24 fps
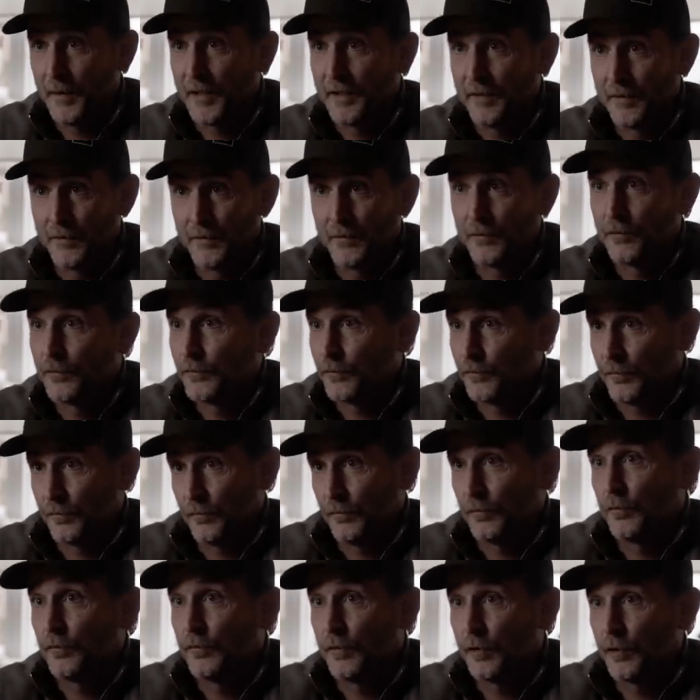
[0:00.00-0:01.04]
because
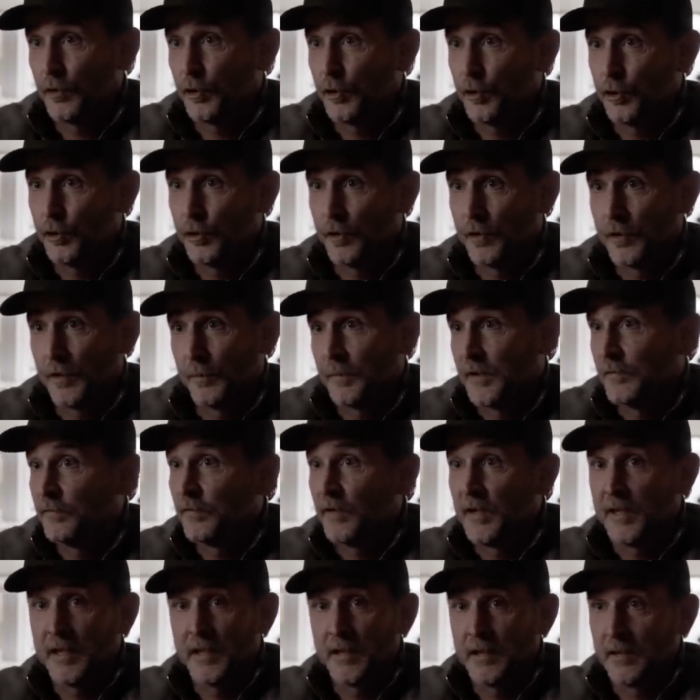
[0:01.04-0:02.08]
you're going to be
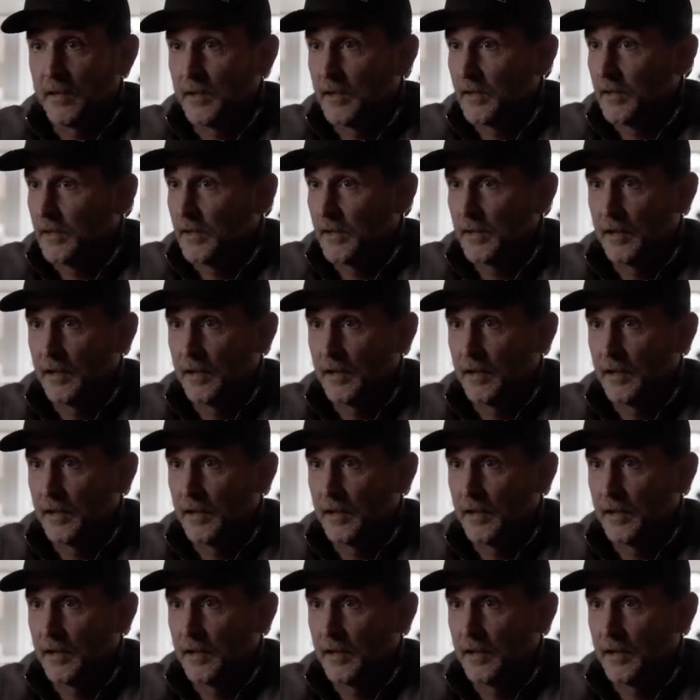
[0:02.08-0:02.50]
flinging